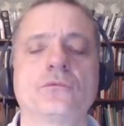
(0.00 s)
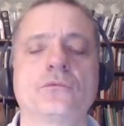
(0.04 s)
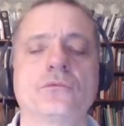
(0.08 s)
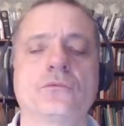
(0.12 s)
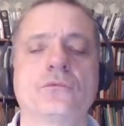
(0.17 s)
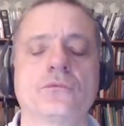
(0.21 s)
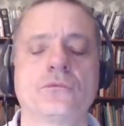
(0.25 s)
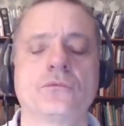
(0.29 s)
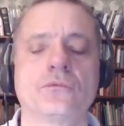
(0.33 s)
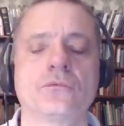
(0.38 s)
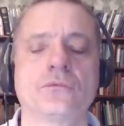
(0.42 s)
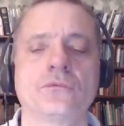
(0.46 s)

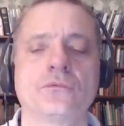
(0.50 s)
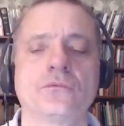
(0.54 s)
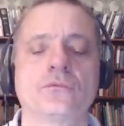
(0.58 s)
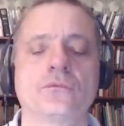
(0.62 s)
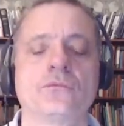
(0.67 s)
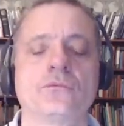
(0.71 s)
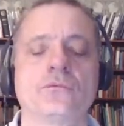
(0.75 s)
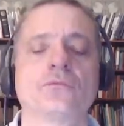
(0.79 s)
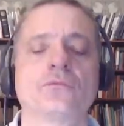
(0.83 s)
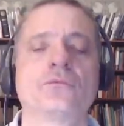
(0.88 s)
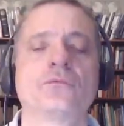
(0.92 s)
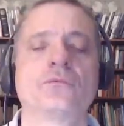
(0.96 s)

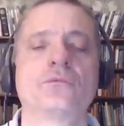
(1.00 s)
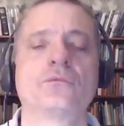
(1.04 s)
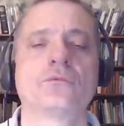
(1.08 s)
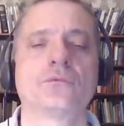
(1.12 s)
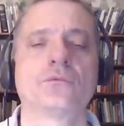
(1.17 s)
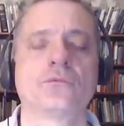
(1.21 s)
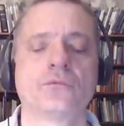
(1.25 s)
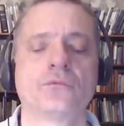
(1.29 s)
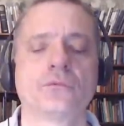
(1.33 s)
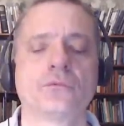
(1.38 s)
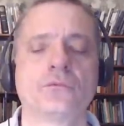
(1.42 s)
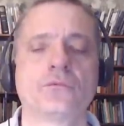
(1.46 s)

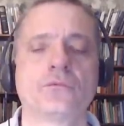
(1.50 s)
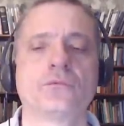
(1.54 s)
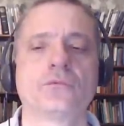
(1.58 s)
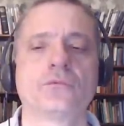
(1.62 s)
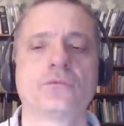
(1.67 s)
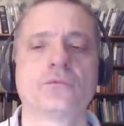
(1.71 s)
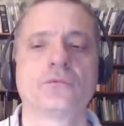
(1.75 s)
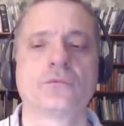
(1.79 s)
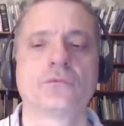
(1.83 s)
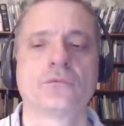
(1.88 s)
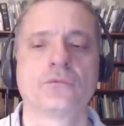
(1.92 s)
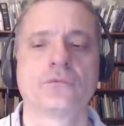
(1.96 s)

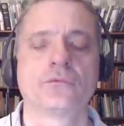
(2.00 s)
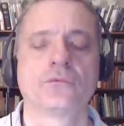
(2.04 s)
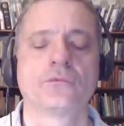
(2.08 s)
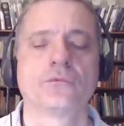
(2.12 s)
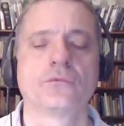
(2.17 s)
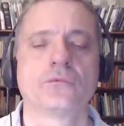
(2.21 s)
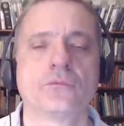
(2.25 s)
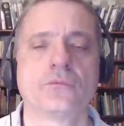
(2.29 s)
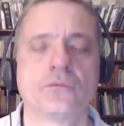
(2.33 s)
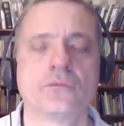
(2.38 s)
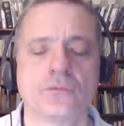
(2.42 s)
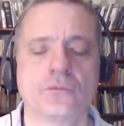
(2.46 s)

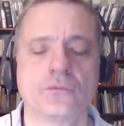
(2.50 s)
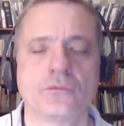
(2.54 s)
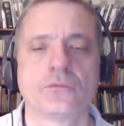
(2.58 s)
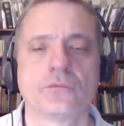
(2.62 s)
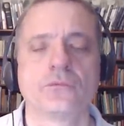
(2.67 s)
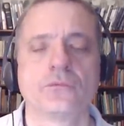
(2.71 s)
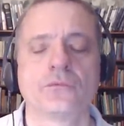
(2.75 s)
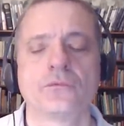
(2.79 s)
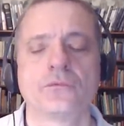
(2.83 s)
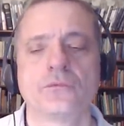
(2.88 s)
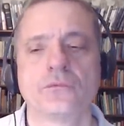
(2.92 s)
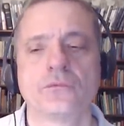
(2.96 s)

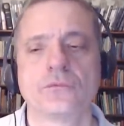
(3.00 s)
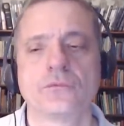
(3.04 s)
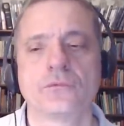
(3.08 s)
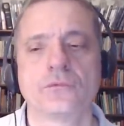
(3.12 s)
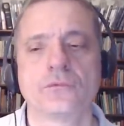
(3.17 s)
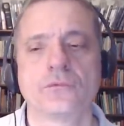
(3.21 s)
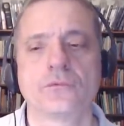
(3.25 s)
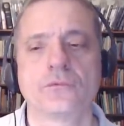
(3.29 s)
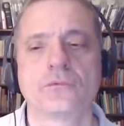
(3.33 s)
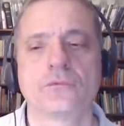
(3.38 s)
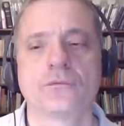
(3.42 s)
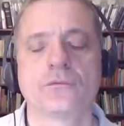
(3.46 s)

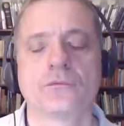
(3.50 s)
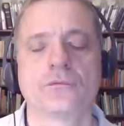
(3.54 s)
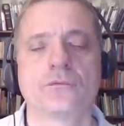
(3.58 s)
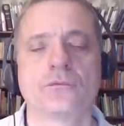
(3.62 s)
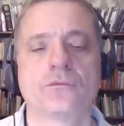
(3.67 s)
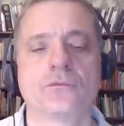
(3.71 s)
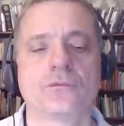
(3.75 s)
The person shown says nothing.